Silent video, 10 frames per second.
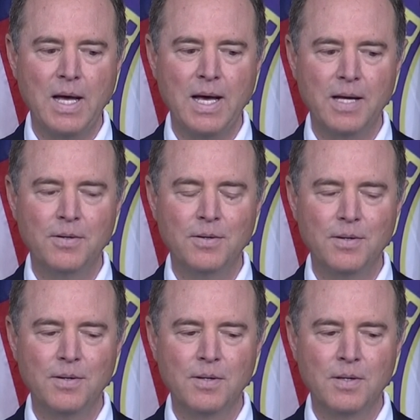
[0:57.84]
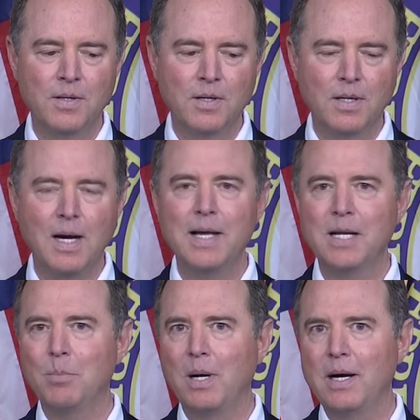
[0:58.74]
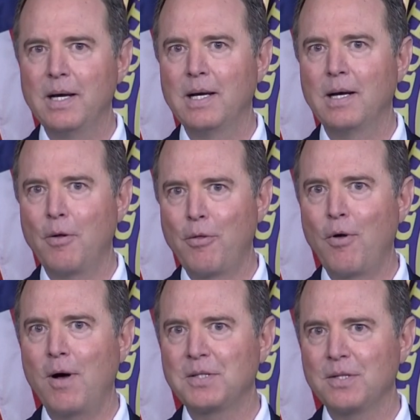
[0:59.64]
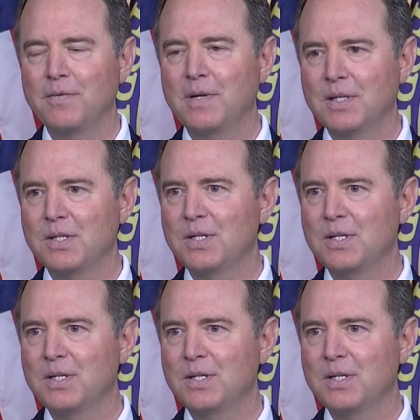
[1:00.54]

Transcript: and guided by thoughts of his